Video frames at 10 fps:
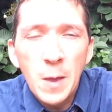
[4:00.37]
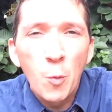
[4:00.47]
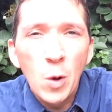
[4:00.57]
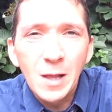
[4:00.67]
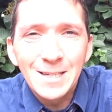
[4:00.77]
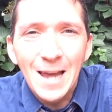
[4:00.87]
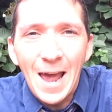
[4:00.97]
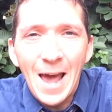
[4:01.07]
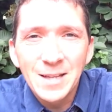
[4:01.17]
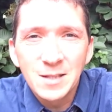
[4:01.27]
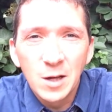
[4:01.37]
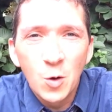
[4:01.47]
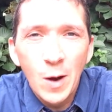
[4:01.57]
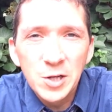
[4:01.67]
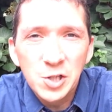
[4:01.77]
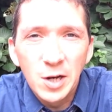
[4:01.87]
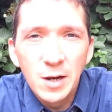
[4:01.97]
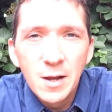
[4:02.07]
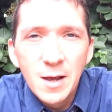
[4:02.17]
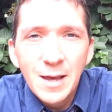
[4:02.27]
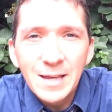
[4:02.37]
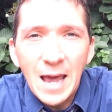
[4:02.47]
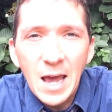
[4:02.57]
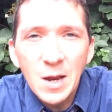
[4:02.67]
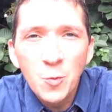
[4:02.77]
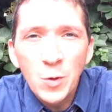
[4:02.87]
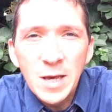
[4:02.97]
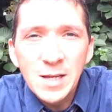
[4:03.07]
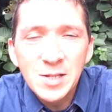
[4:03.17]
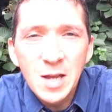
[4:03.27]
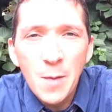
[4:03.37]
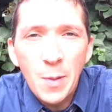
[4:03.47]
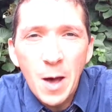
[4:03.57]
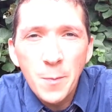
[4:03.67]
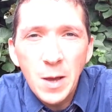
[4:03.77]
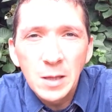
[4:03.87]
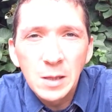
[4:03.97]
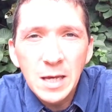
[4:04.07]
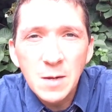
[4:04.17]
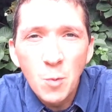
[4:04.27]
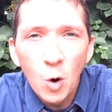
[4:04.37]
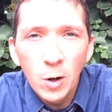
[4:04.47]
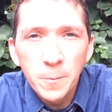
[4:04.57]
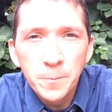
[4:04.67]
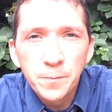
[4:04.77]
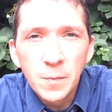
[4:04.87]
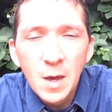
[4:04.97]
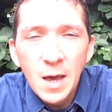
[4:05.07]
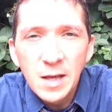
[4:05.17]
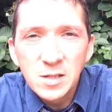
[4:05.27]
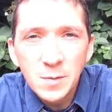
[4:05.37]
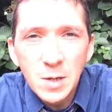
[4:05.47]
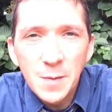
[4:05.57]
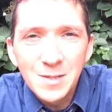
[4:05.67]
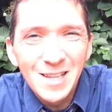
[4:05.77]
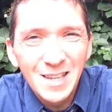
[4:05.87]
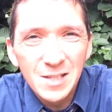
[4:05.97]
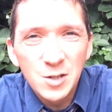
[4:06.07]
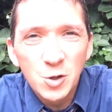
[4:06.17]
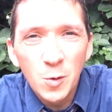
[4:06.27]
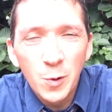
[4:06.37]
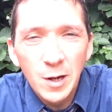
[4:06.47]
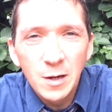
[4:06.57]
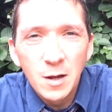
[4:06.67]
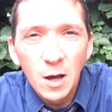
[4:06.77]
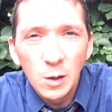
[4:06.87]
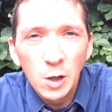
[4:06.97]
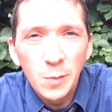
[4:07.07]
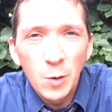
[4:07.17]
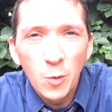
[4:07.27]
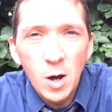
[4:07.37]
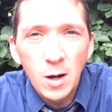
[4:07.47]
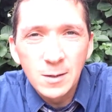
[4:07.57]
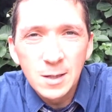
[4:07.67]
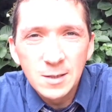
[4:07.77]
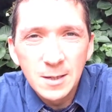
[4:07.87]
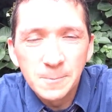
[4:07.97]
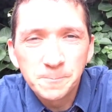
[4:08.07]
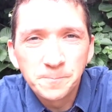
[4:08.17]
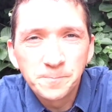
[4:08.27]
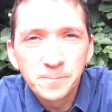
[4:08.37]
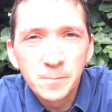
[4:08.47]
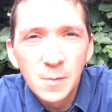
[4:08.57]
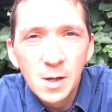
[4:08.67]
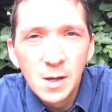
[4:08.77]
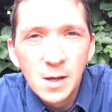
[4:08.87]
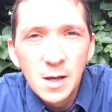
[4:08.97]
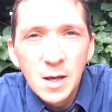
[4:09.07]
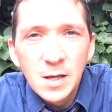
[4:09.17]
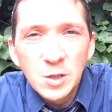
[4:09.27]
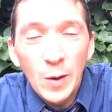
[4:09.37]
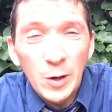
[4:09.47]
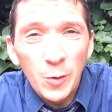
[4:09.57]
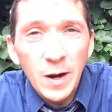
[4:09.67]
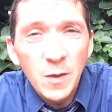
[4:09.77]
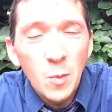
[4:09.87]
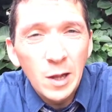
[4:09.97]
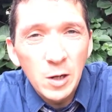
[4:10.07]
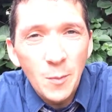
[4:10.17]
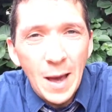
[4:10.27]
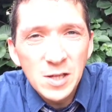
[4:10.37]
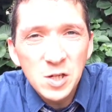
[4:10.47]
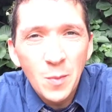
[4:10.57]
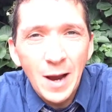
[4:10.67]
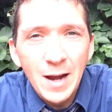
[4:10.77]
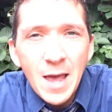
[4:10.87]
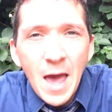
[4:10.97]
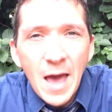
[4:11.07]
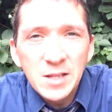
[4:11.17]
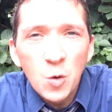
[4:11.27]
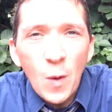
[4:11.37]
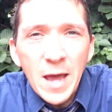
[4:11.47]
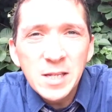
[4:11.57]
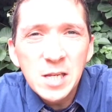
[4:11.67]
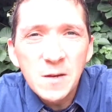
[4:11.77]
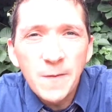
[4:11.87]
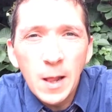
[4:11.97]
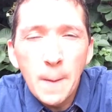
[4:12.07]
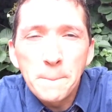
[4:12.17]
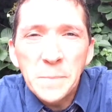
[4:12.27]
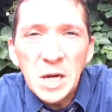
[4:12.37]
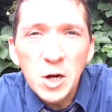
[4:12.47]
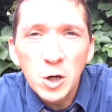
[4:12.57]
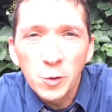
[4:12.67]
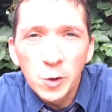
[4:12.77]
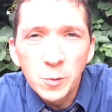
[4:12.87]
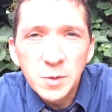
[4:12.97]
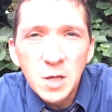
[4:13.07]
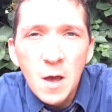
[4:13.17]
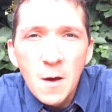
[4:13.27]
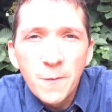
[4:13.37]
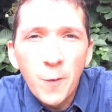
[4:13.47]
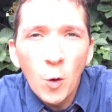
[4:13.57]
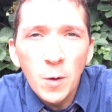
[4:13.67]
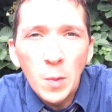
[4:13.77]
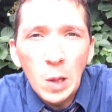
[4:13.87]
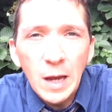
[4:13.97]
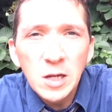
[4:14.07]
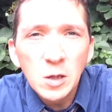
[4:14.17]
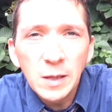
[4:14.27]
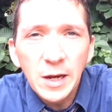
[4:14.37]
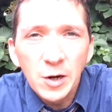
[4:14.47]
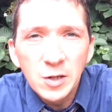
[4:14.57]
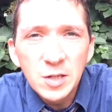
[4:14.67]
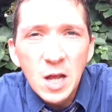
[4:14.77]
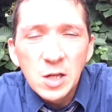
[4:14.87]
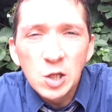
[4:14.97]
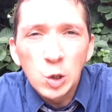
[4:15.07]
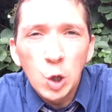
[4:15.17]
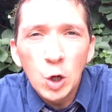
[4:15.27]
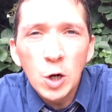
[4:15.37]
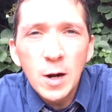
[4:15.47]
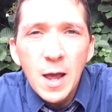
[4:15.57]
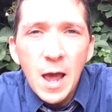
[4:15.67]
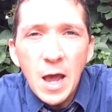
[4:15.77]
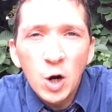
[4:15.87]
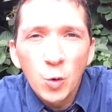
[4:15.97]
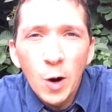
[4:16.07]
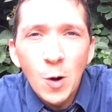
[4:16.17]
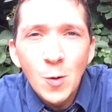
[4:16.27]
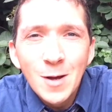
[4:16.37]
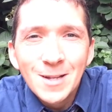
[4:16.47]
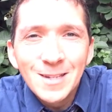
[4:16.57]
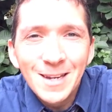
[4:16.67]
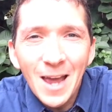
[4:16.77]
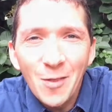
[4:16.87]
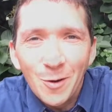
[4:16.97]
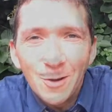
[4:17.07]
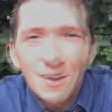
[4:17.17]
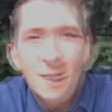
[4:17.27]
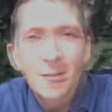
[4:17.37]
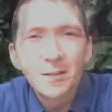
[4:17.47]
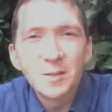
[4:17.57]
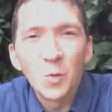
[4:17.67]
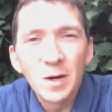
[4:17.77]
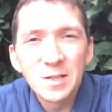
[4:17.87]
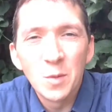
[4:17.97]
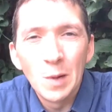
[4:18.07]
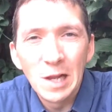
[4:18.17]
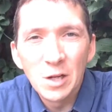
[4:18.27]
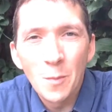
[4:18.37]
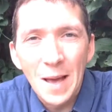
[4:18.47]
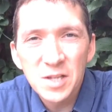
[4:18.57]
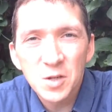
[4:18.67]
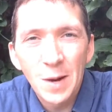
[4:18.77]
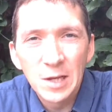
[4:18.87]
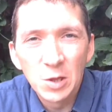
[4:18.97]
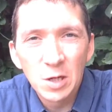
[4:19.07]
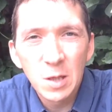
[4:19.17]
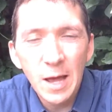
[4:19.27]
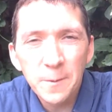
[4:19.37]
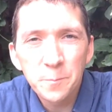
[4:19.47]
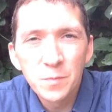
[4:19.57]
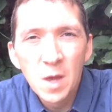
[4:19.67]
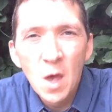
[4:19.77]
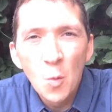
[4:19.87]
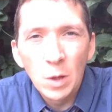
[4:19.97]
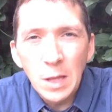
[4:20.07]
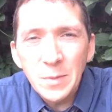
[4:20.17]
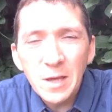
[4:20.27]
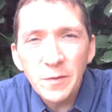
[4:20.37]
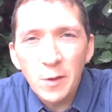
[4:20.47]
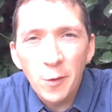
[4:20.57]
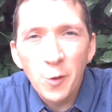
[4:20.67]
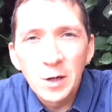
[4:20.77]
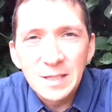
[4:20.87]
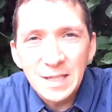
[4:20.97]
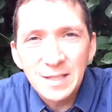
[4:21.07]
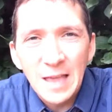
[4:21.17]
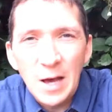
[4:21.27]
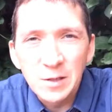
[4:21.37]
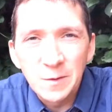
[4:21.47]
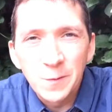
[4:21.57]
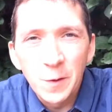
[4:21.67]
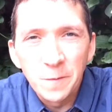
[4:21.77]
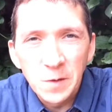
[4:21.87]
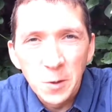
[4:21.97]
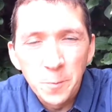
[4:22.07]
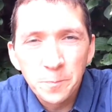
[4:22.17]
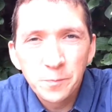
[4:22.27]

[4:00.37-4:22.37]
and willing to ask the question, can we step up and lead more? And sometimes it gets interpreted a little bit wrong, doesn't it? So I created the Millennial Mastermind as a way to develop peer groups for millennial leaders to learn and grow together. So what does the Millennial Mastermind look like? Well, let me give you the 36,000-foot view.